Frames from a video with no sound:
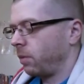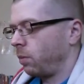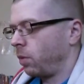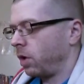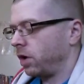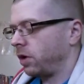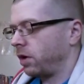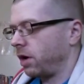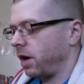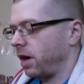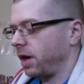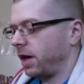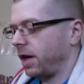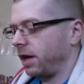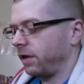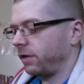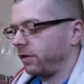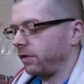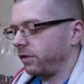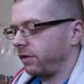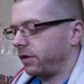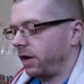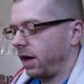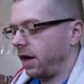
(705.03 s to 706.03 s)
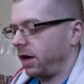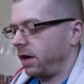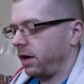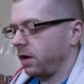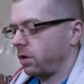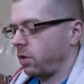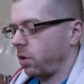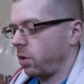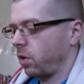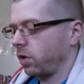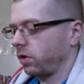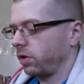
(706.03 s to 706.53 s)
What God has done
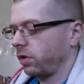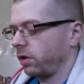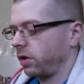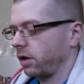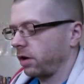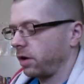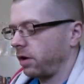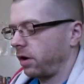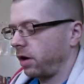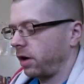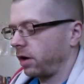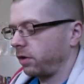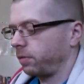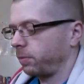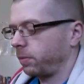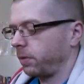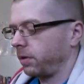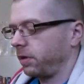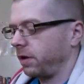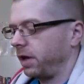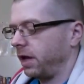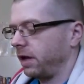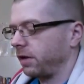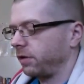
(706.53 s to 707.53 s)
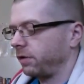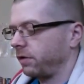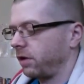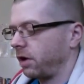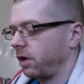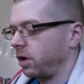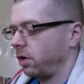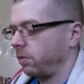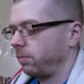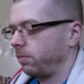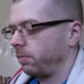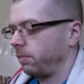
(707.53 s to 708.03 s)
according to the gospel, he is,
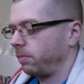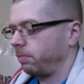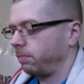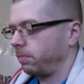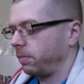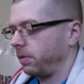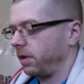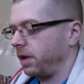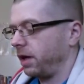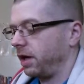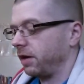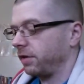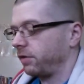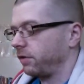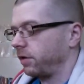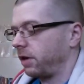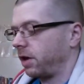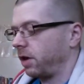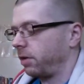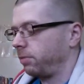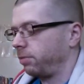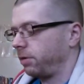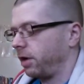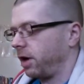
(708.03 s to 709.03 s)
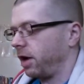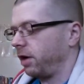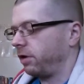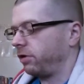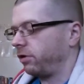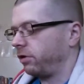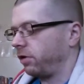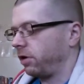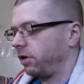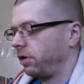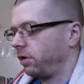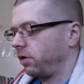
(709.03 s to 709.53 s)
not, he is not
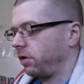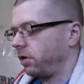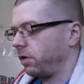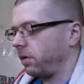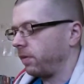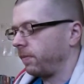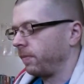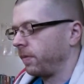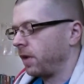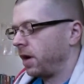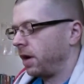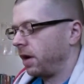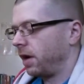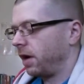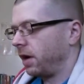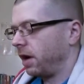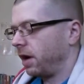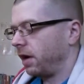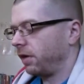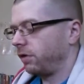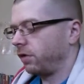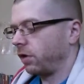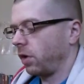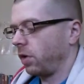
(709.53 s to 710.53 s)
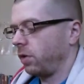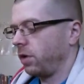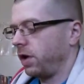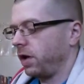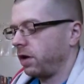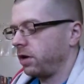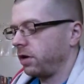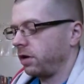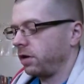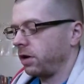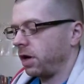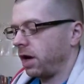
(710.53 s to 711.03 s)
obliged to do, as though
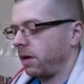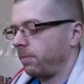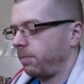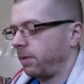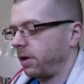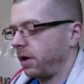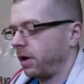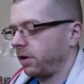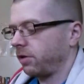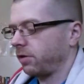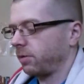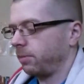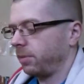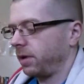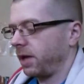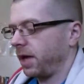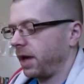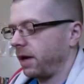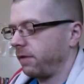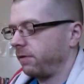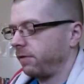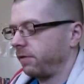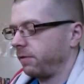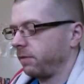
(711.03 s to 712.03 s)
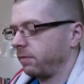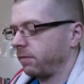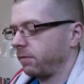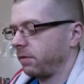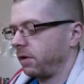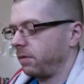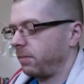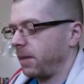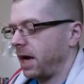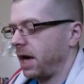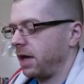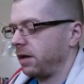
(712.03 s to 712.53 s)
he could not possibly have
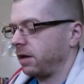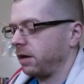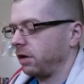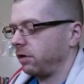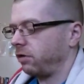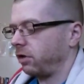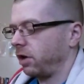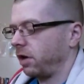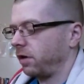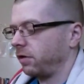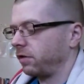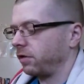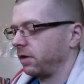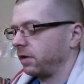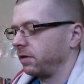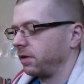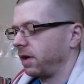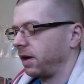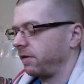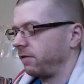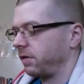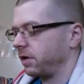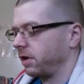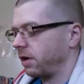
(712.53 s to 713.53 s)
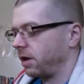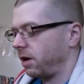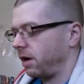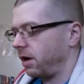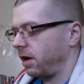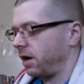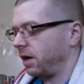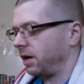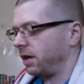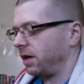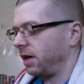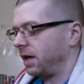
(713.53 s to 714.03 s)
remained a just and loving
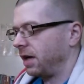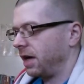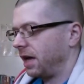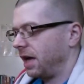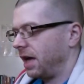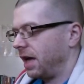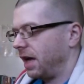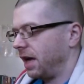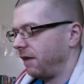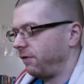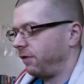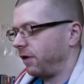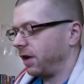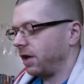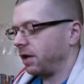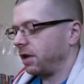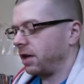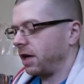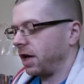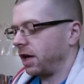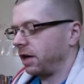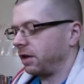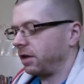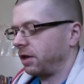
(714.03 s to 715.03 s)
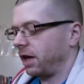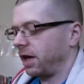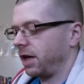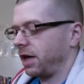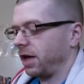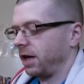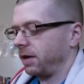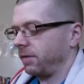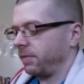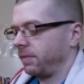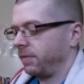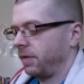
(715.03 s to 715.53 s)
God if he had not
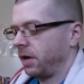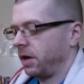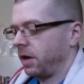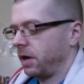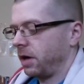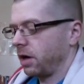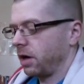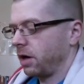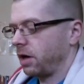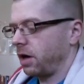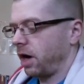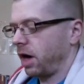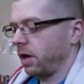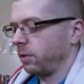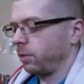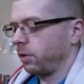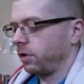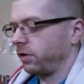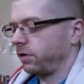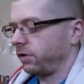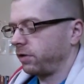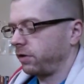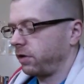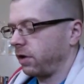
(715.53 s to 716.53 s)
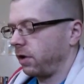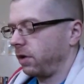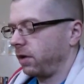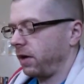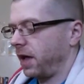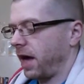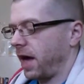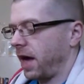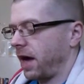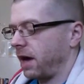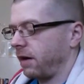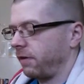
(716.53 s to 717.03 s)
done it. God would
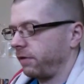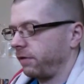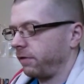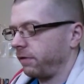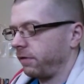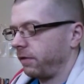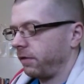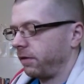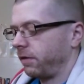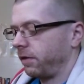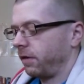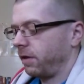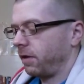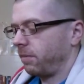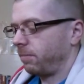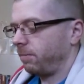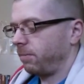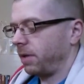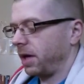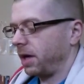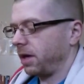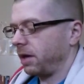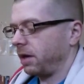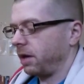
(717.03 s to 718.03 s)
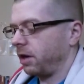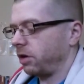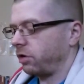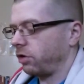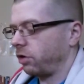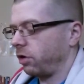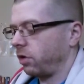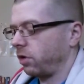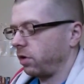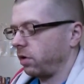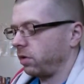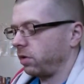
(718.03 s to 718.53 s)
still have been
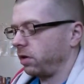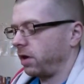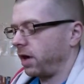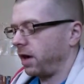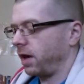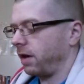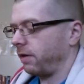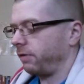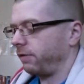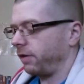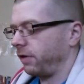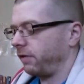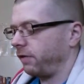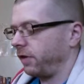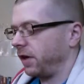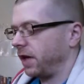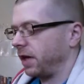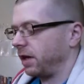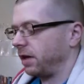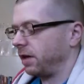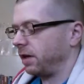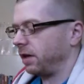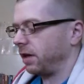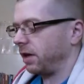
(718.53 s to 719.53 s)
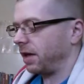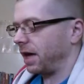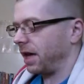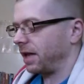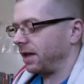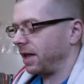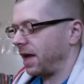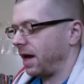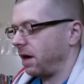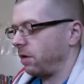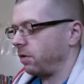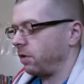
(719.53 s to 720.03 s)
eternal love if he had
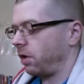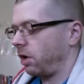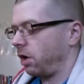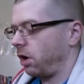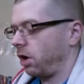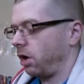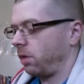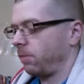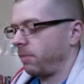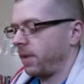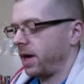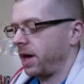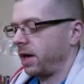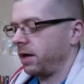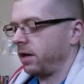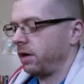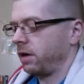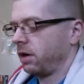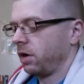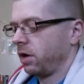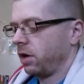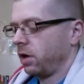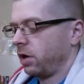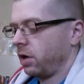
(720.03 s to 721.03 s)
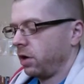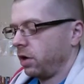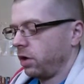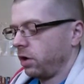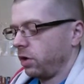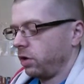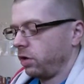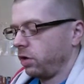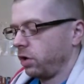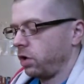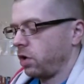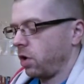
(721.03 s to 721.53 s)
allowed all men
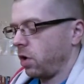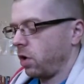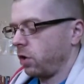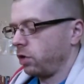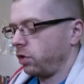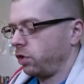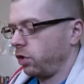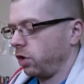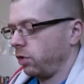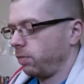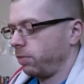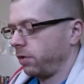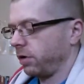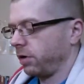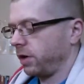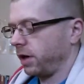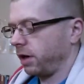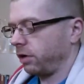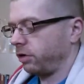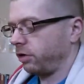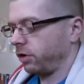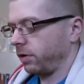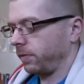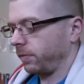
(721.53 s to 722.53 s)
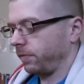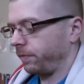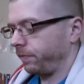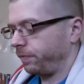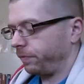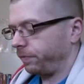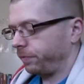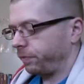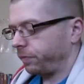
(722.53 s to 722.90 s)
to go to perdition.